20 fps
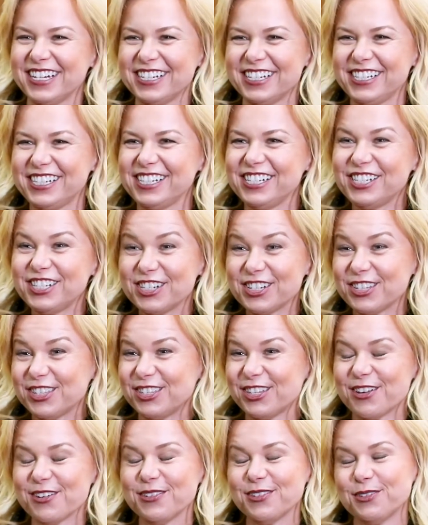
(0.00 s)
She's
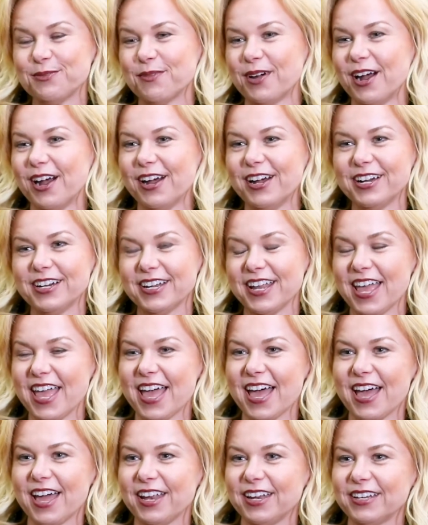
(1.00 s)
just so smart,
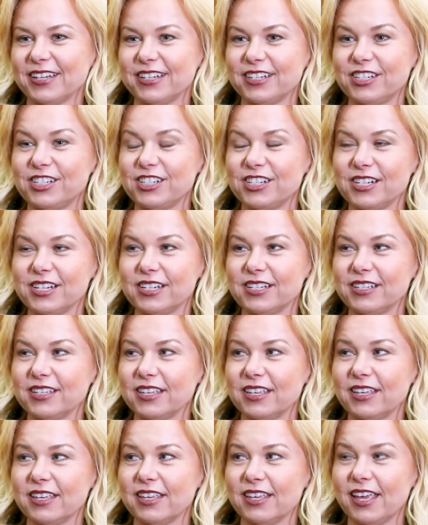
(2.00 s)
and she
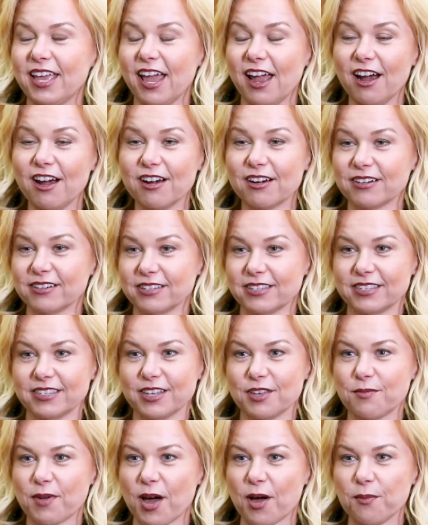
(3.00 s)
cares
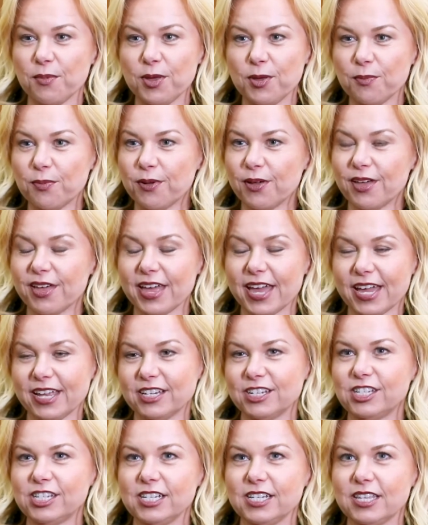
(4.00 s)
about people,
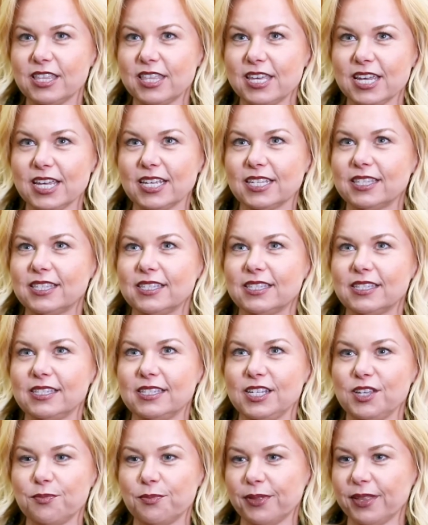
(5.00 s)
and she thinks
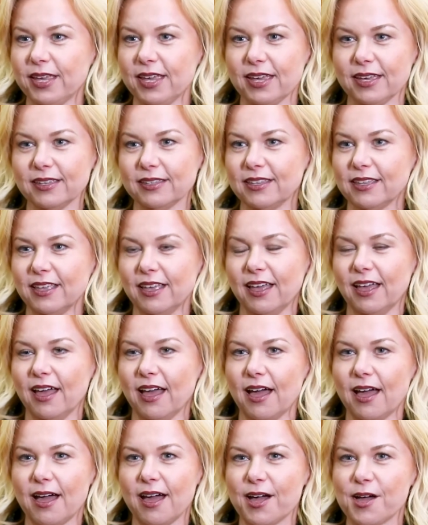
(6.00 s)
deeply
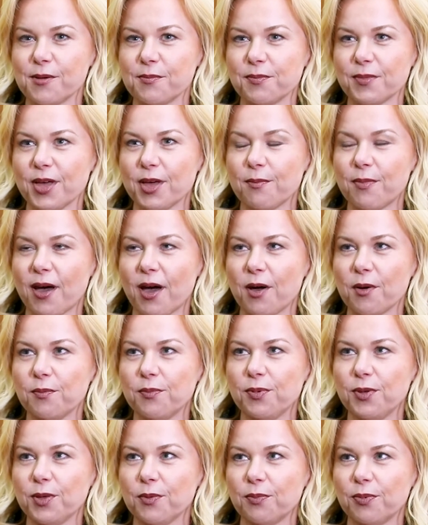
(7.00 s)
about
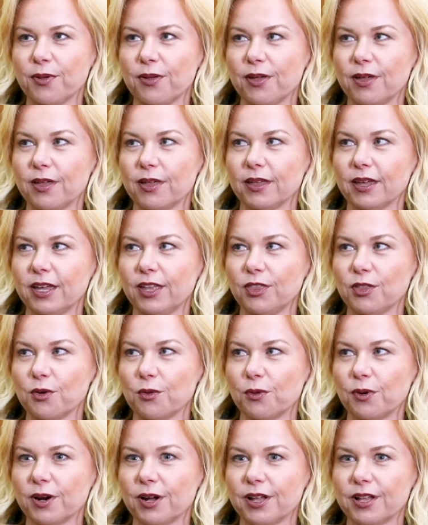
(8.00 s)
people in the
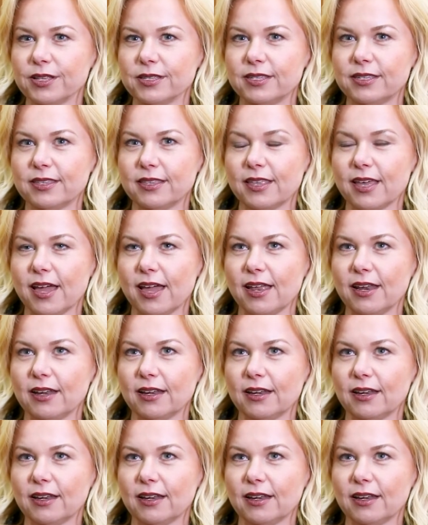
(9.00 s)
world that